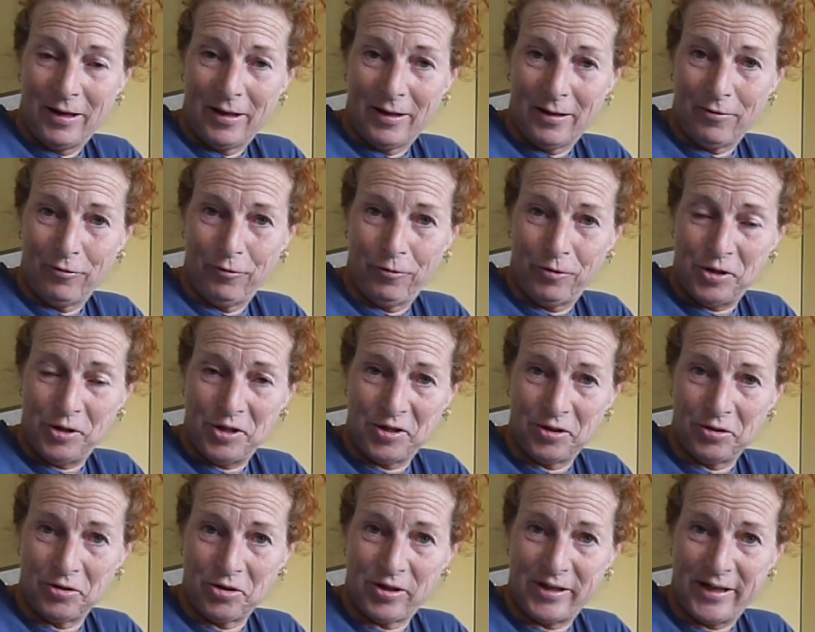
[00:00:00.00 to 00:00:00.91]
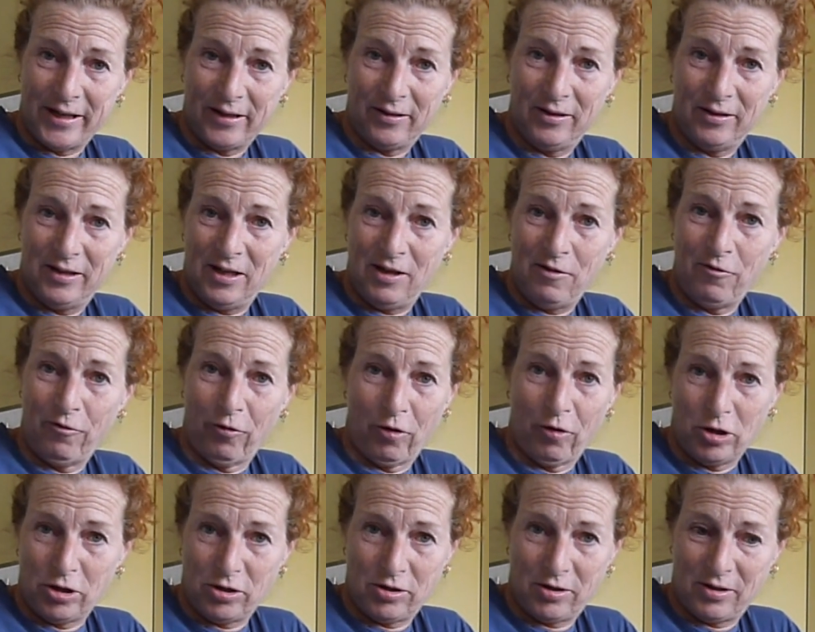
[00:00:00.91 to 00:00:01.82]
freezers that
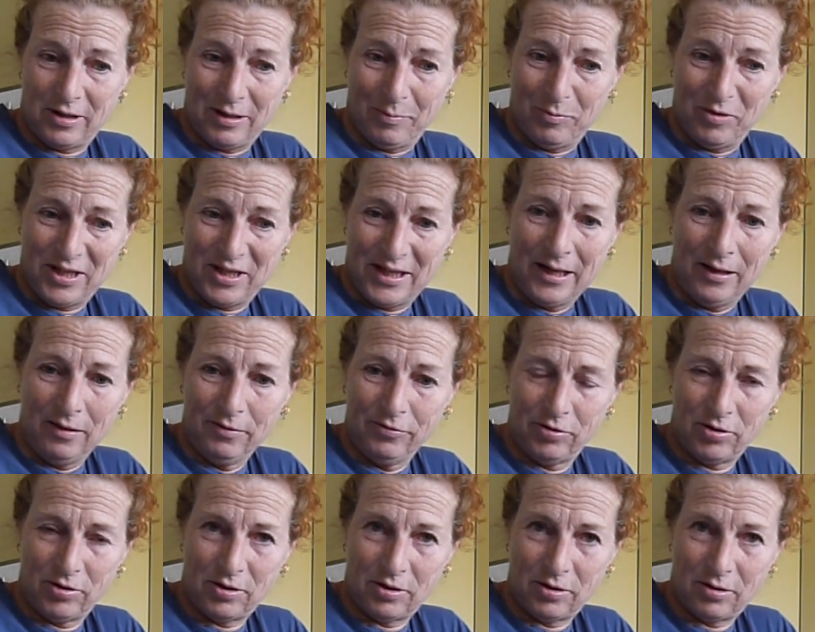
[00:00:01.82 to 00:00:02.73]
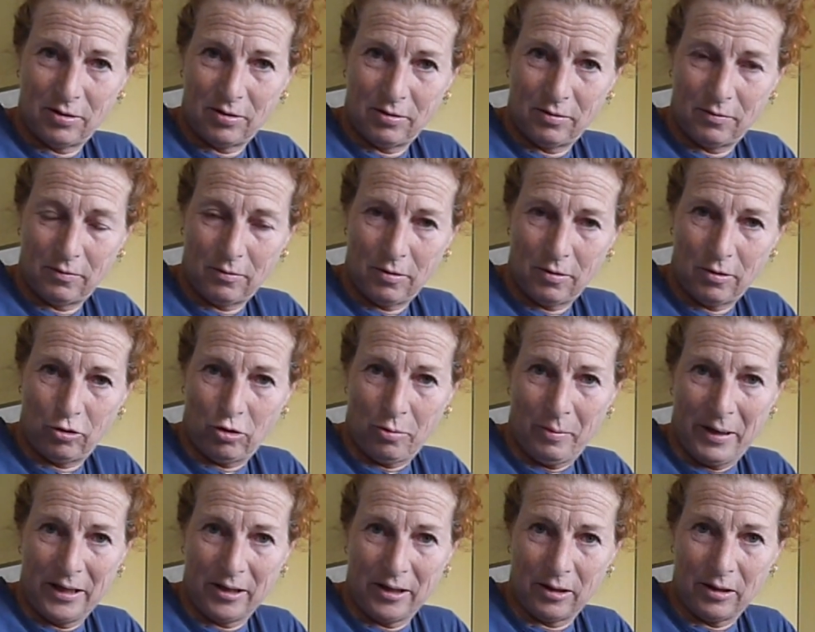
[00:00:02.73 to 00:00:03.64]
defrost themselves
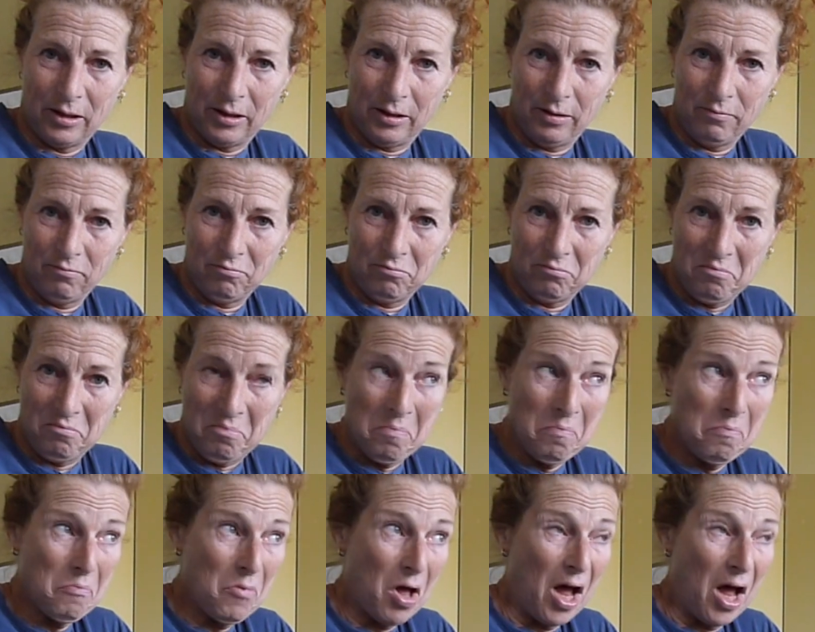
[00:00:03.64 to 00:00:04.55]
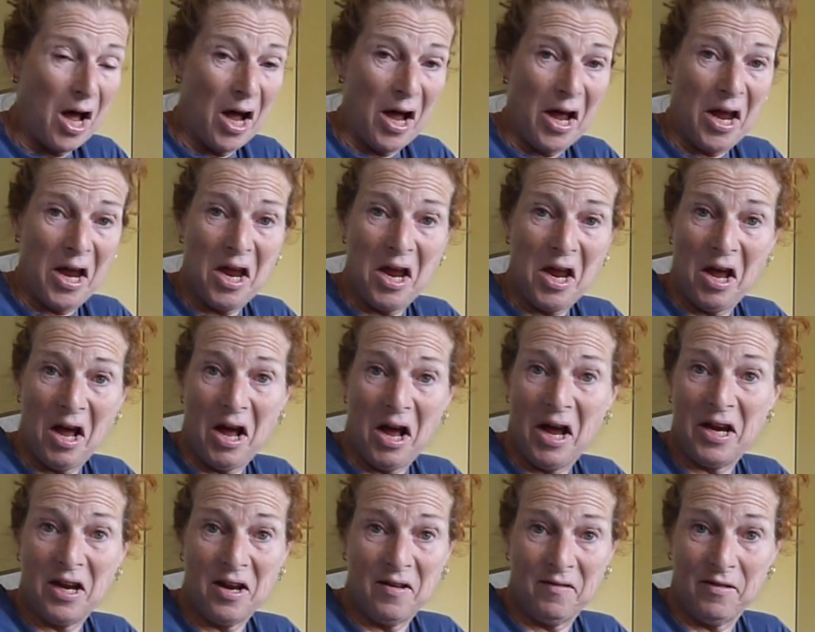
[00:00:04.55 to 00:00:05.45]
automatically. I
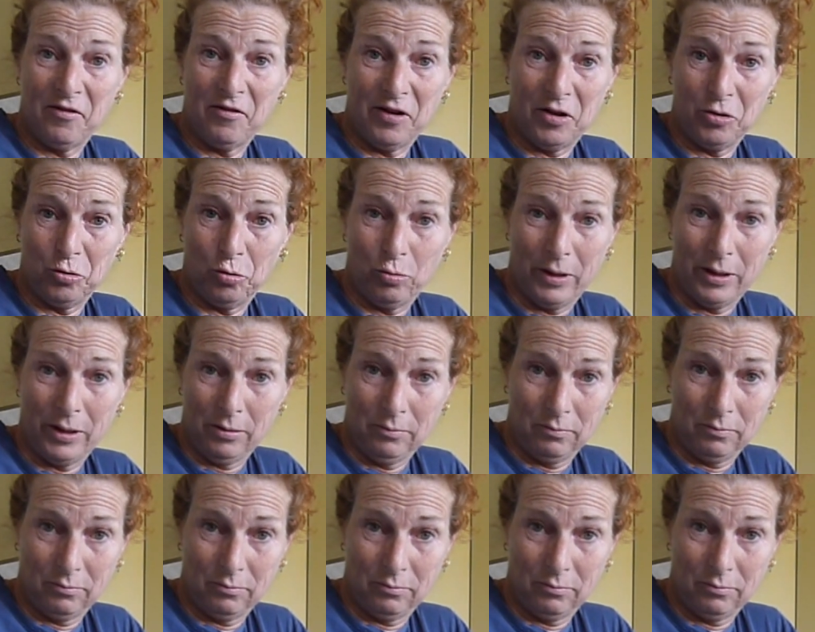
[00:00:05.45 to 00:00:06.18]
never found one.